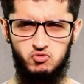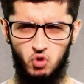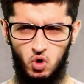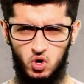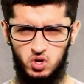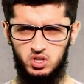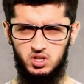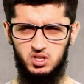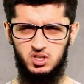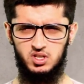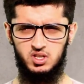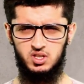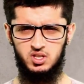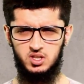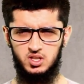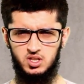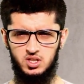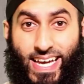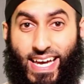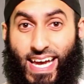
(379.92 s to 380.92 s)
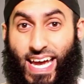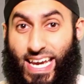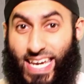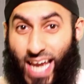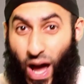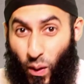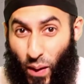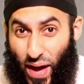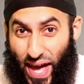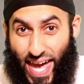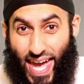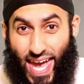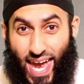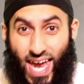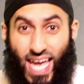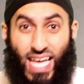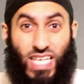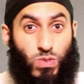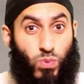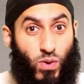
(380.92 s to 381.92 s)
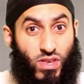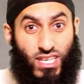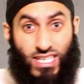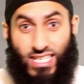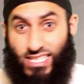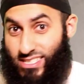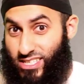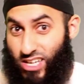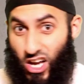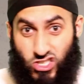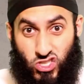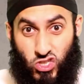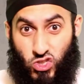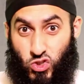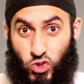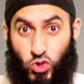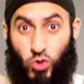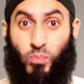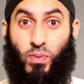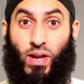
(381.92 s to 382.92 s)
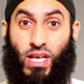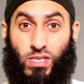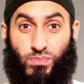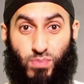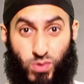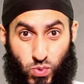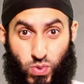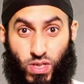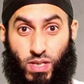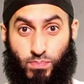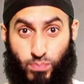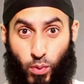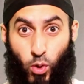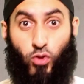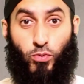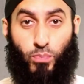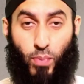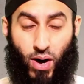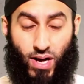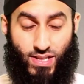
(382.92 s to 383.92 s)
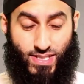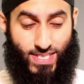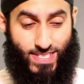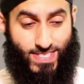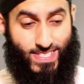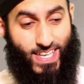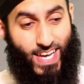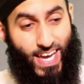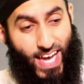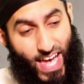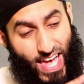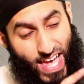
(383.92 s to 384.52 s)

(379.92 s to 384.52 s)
wrong? Now here is where the discussion took place between both parties.